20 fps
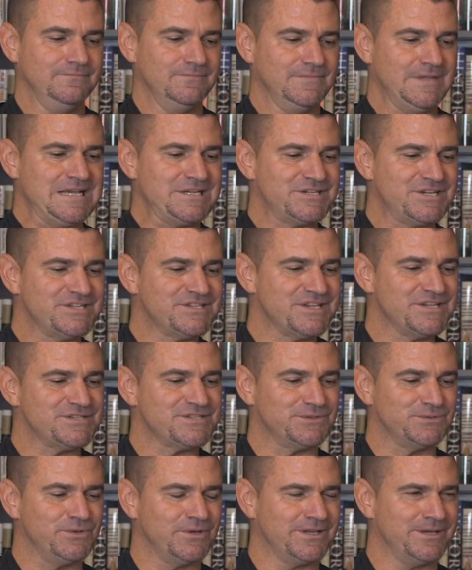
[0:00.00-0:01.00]
And she
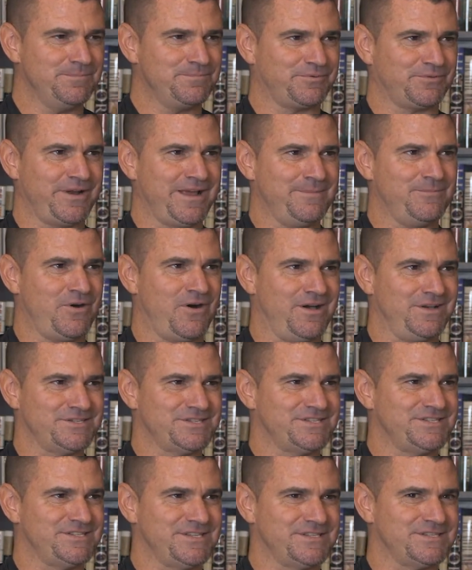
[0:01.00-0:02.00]
says, look at Bramhall.
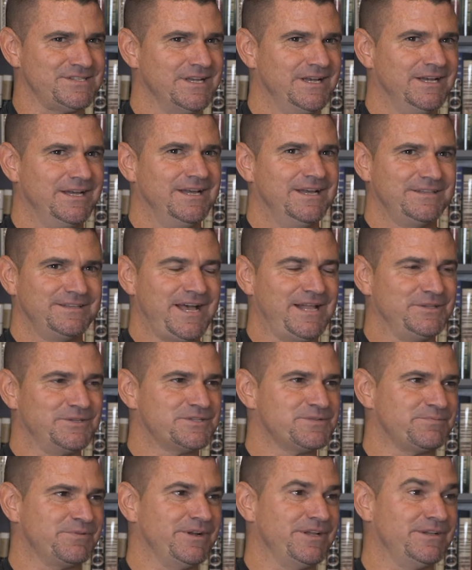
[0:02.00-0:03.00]
She says, that
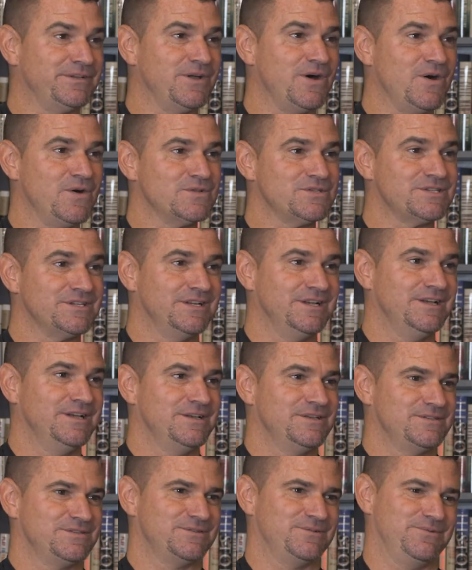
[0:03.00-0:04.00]
looks pretty close.
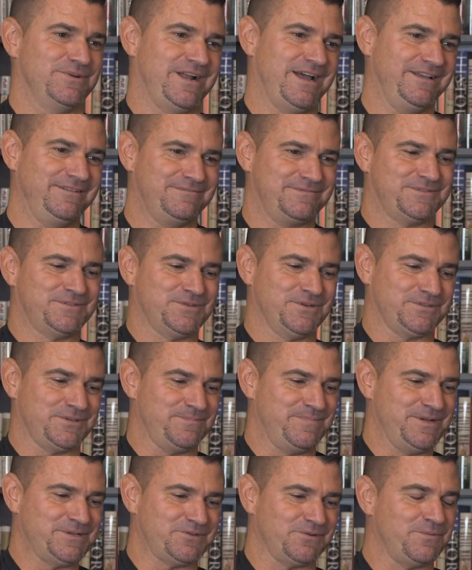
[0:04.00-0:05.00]
So when I took the
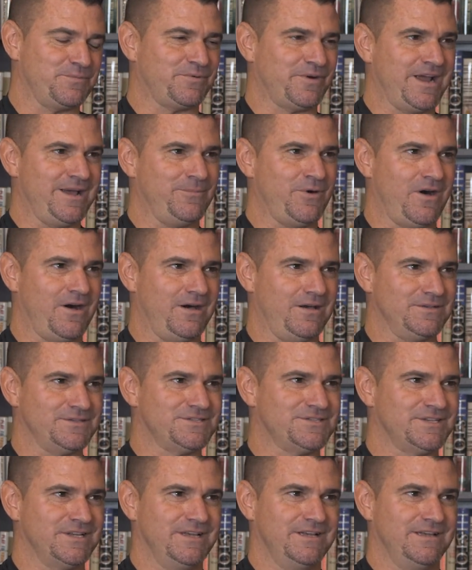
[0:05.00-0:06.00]
picture of
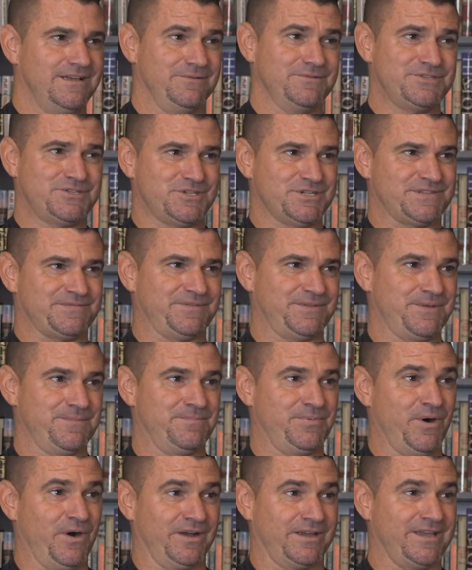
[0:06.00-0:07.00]
Bramhall's, it was just for the
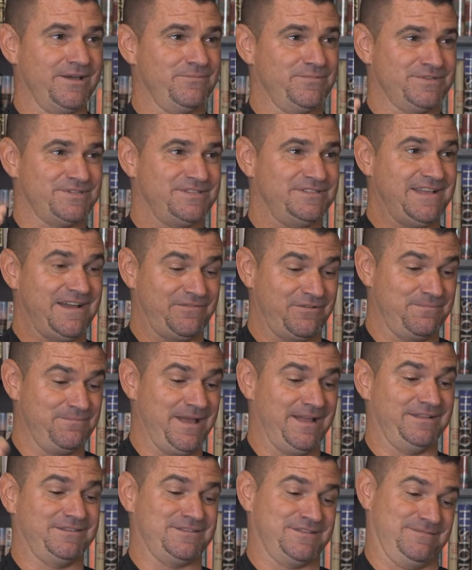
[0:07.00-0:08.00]
book. It was never
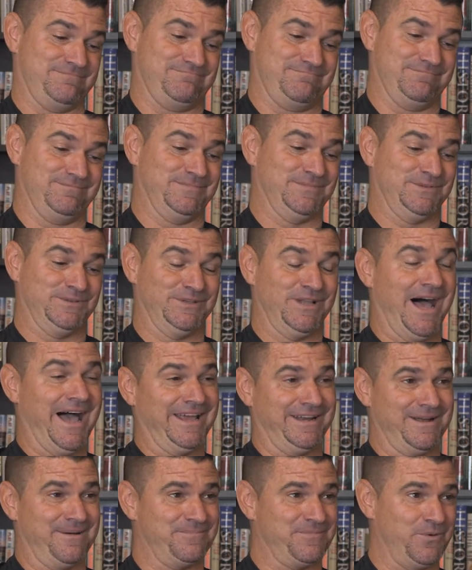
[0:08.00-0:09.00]
meant to
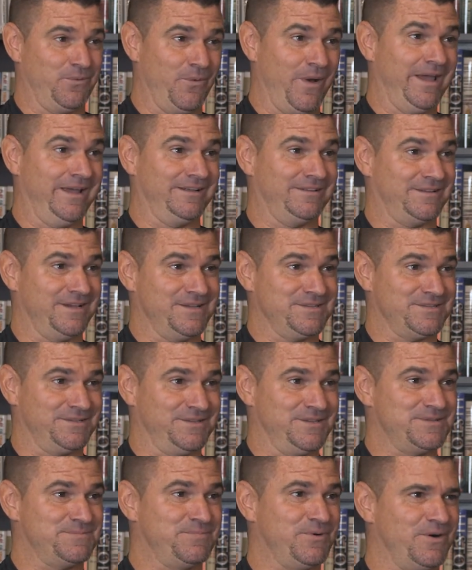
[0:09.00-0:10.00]
line up the way it does in
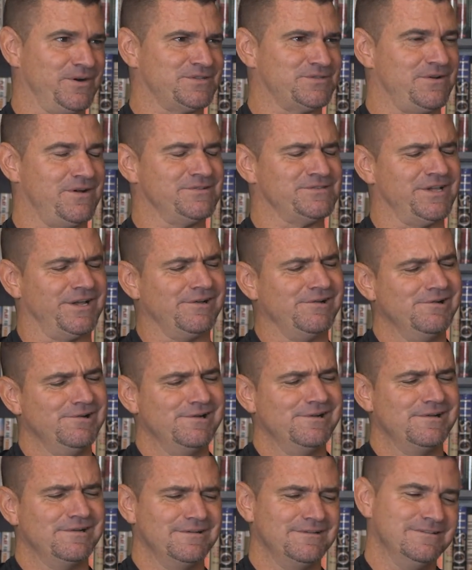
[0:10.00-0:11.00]
this book. So I was like,
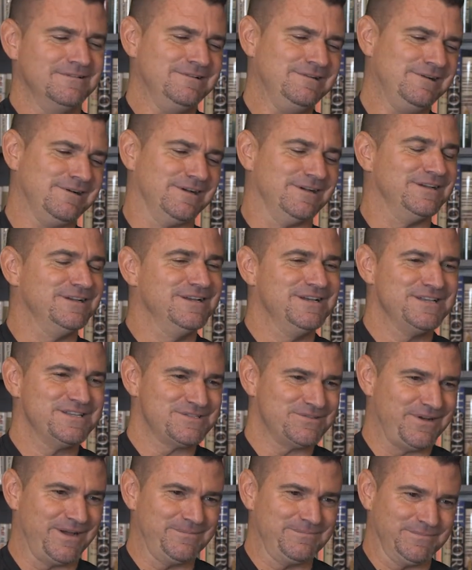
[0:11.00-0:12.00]
huh.
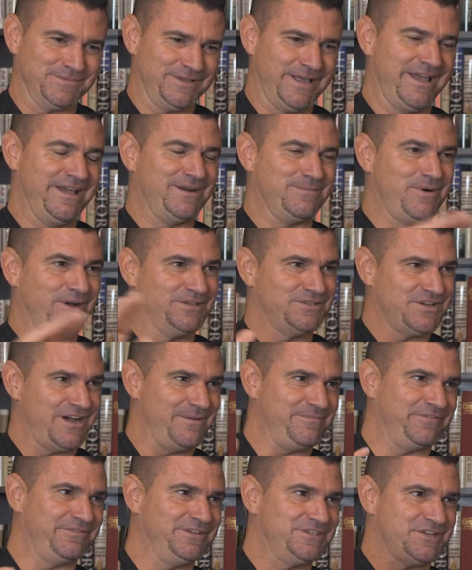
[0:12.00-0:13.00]
So I laid them on
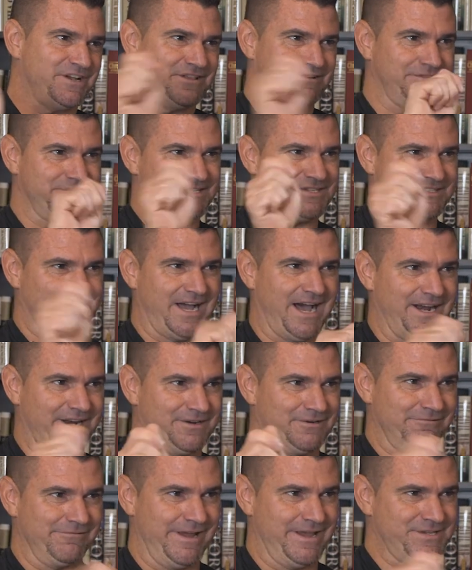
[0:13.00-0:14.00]
top of each other and
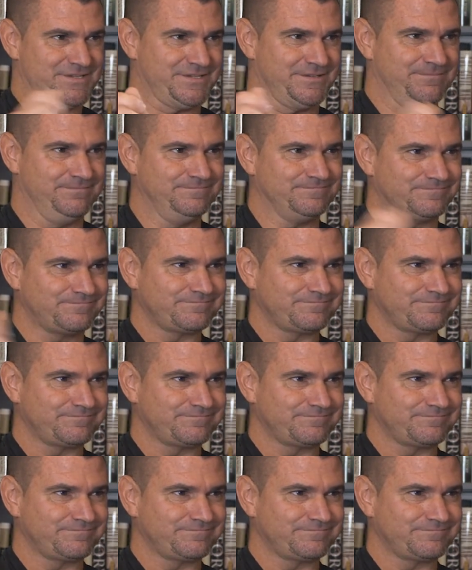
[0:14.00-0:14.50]
started erasing